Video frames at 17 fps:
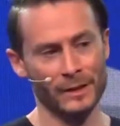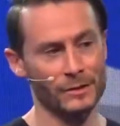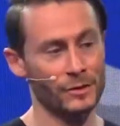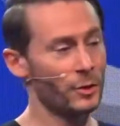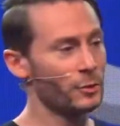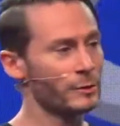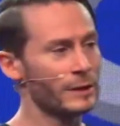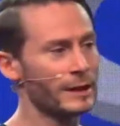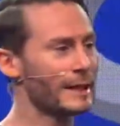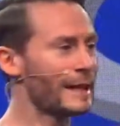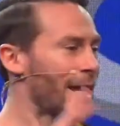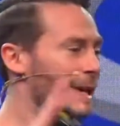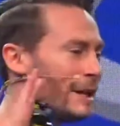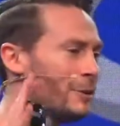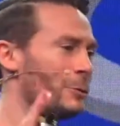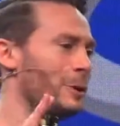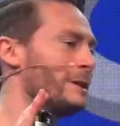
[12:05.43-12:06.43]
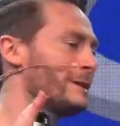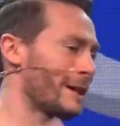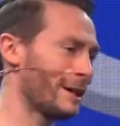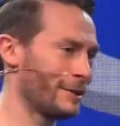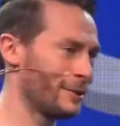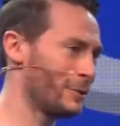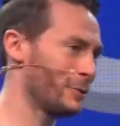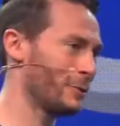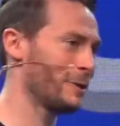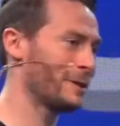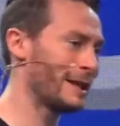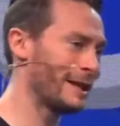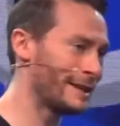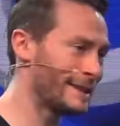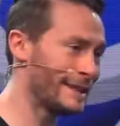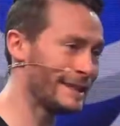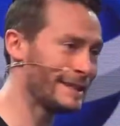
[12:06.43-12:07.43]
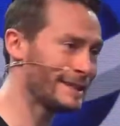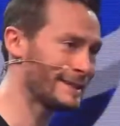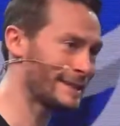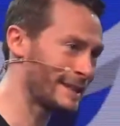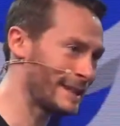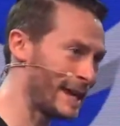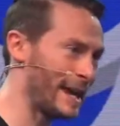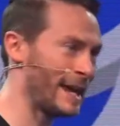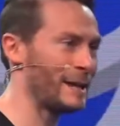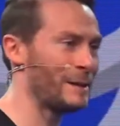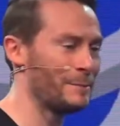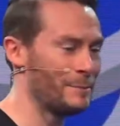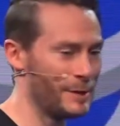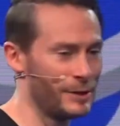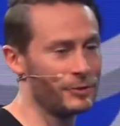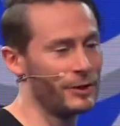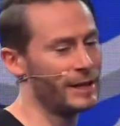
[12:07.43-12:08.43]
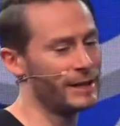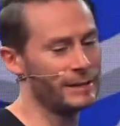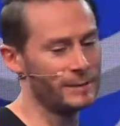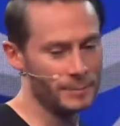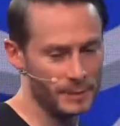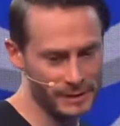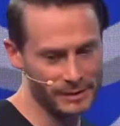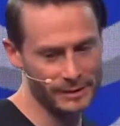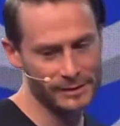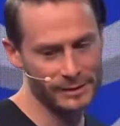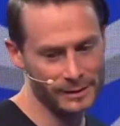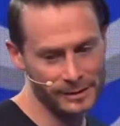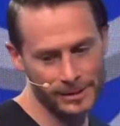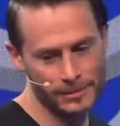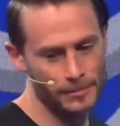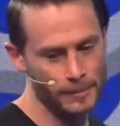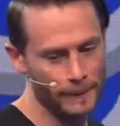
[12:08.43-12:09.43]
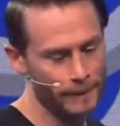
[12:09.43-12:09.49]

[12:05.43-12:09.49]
Don't let anyone tell you that these can't be great businesses.